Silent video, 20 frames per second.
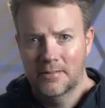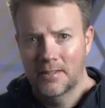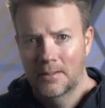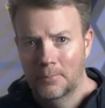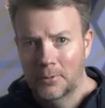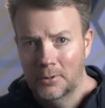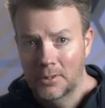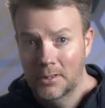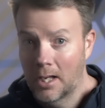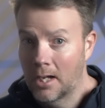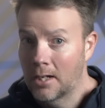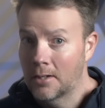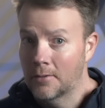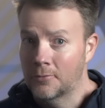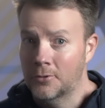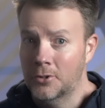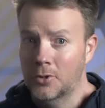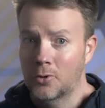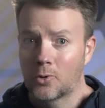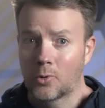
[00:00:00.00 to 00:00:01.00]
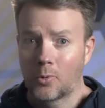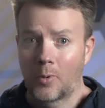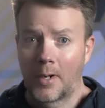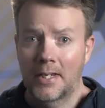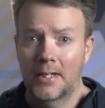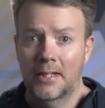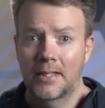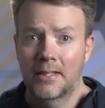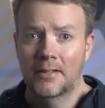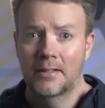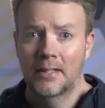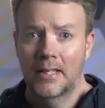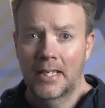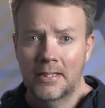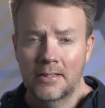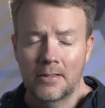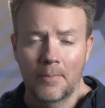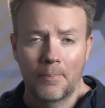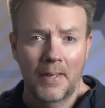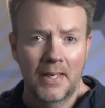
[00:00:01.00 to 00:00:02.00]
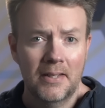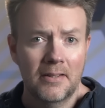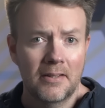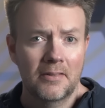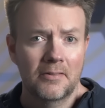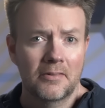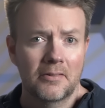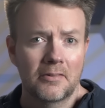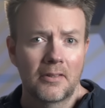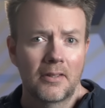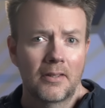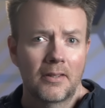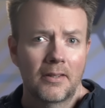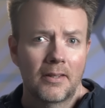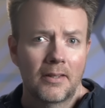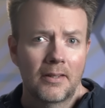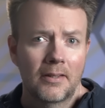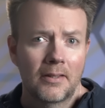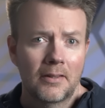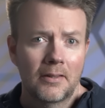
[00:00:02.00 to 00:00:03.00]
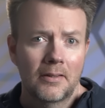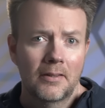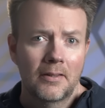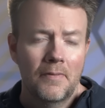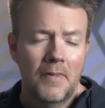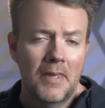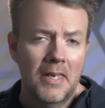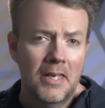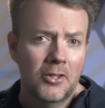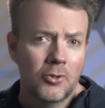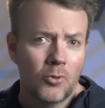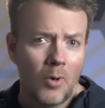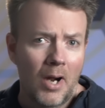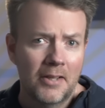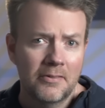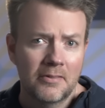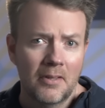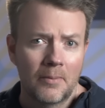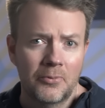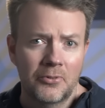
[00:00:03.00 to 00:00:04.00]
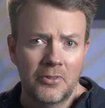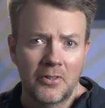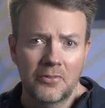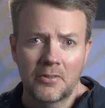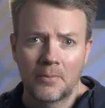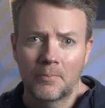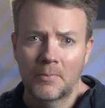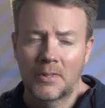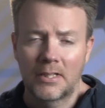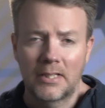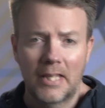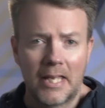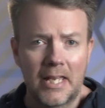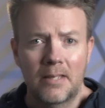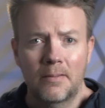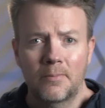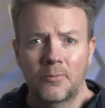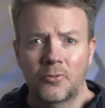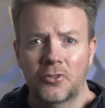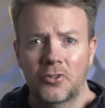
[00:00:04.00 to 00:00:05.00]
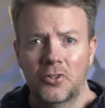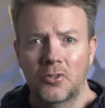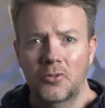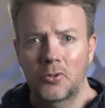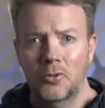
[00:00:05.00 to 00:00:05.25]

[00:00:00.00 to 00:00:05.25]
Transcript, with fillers: symbol of Ukrainian independence, the Tryzub system claims to